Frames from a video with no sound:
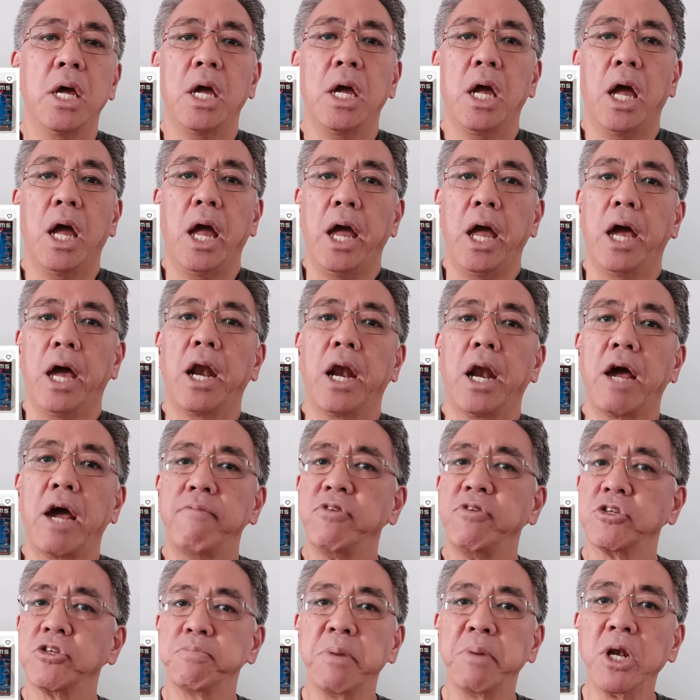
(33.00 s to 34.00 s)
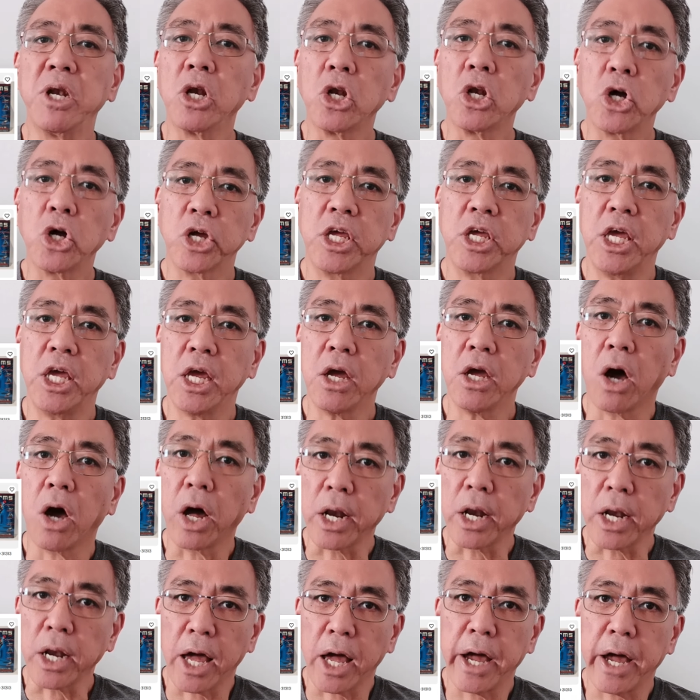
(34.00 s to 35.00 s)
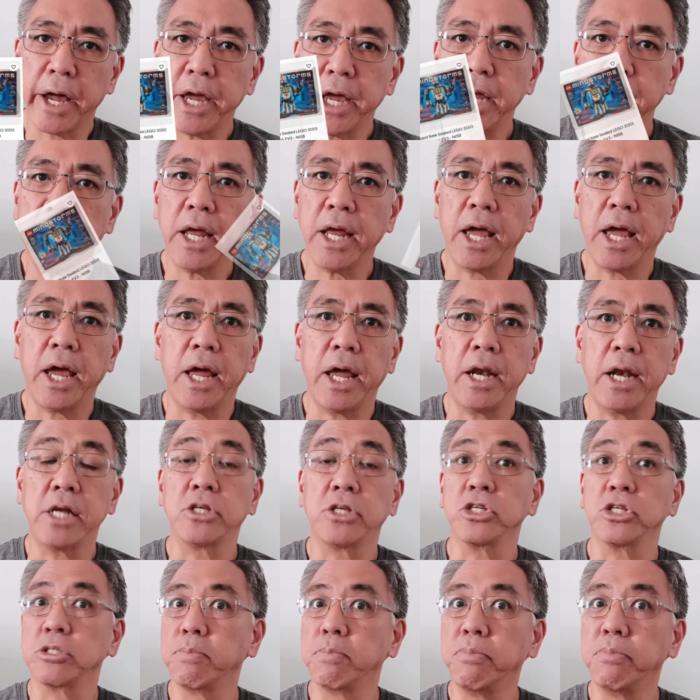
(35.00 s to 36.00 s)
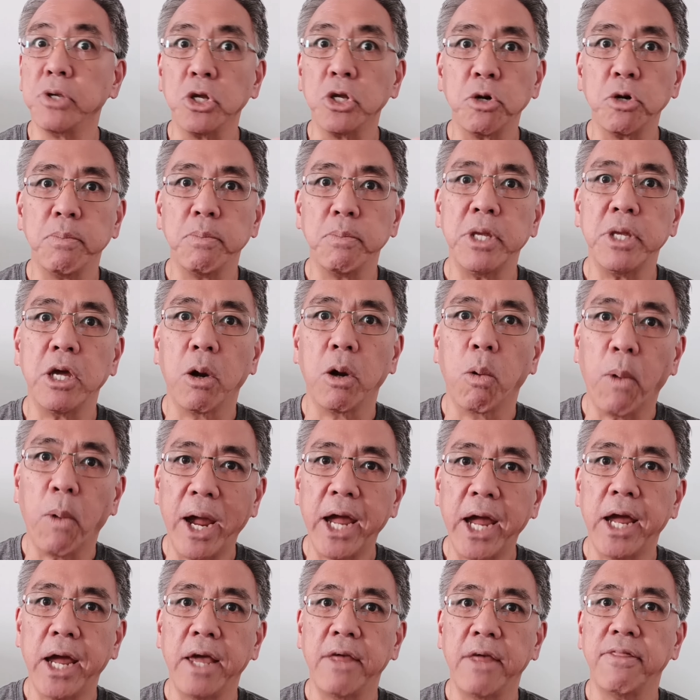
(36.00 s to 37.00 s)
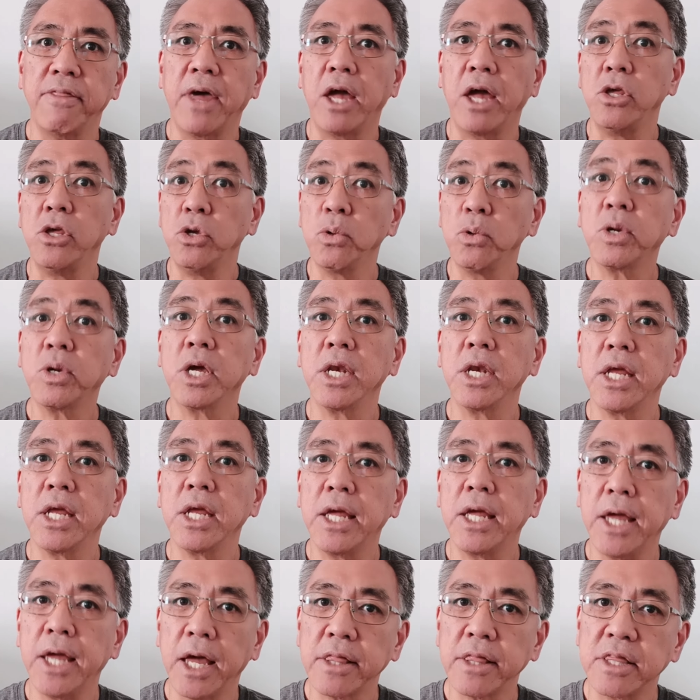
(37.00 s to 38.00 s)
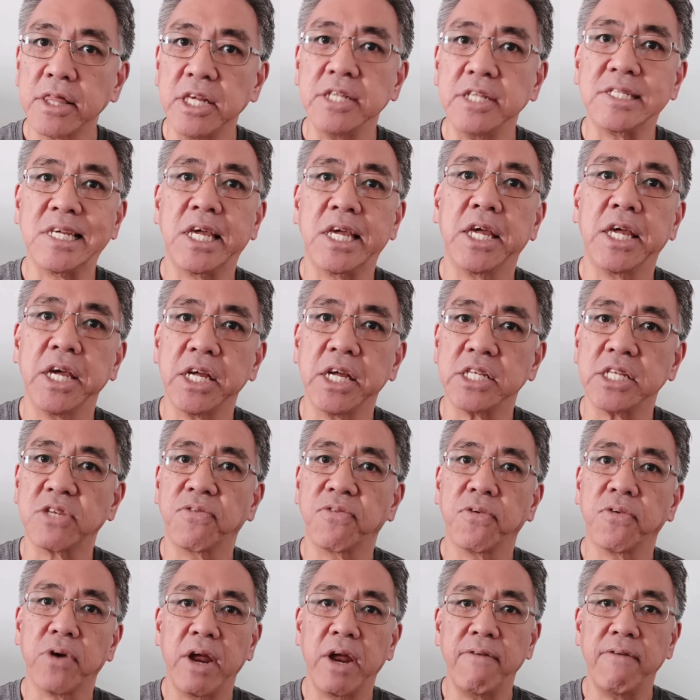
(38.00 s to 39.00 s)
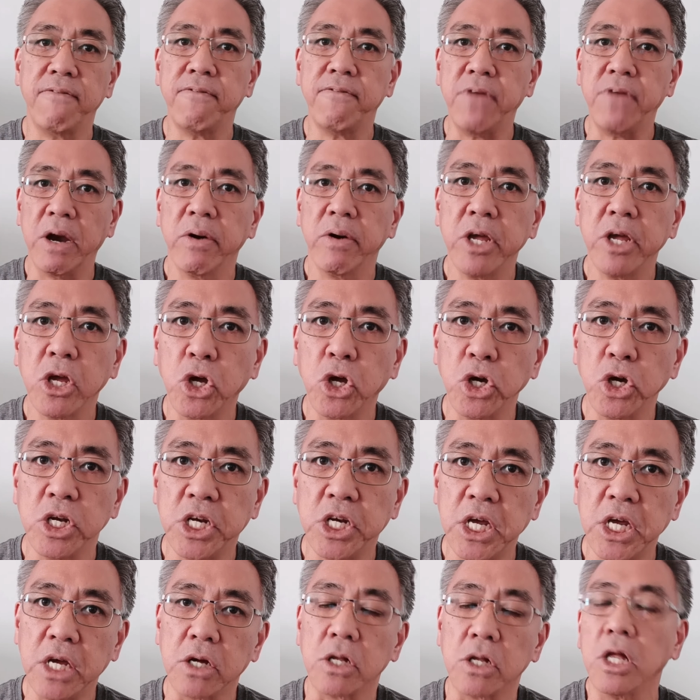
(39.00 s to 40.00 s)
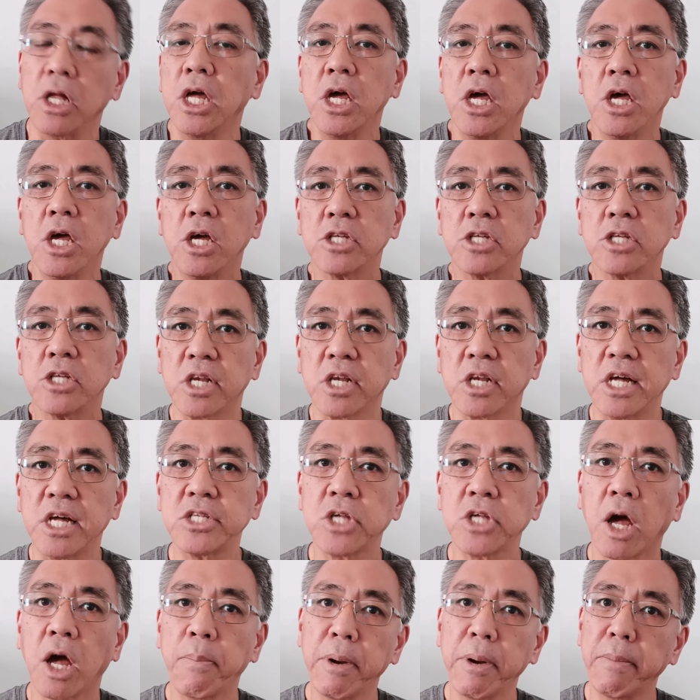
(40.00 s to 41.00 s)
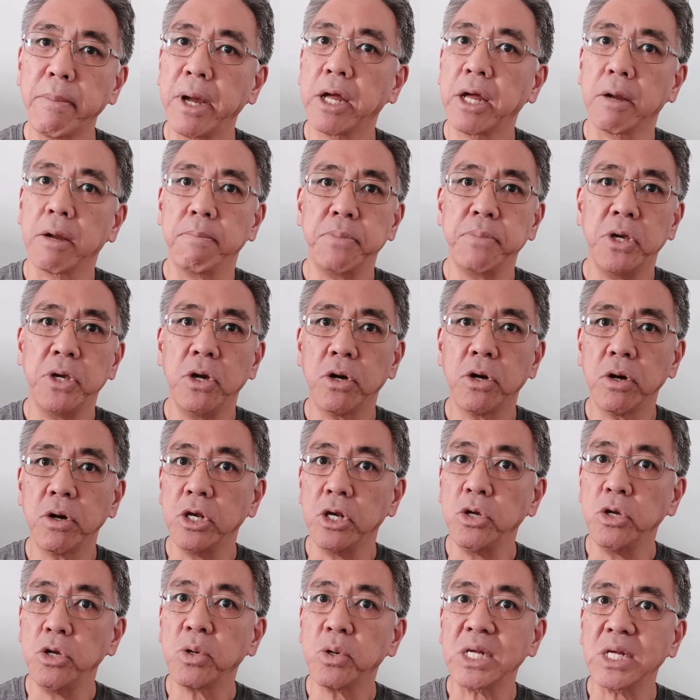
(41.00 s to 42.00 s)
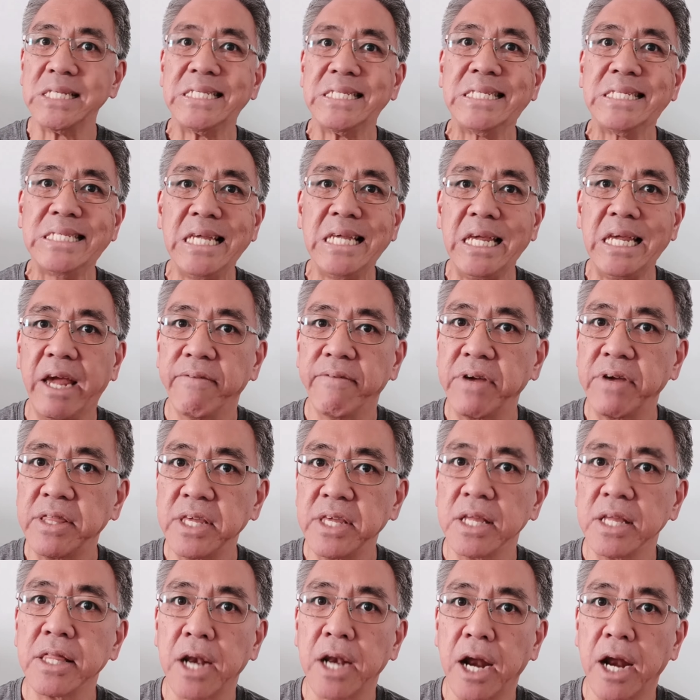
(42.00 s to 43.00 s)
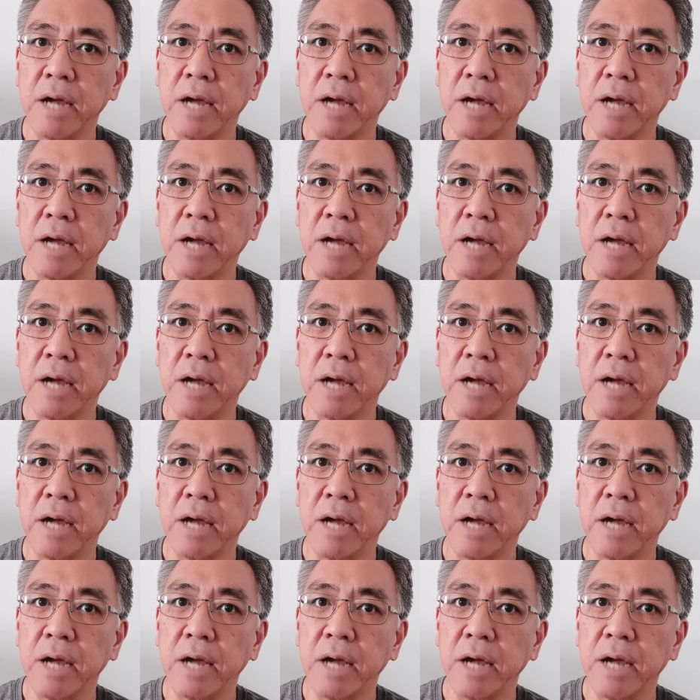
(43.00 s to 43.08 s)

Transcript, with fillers: and I've just been looking online and it just blew me away that you can get these kits for a very good deal. So let's hop on my computer and you can see everything that I'm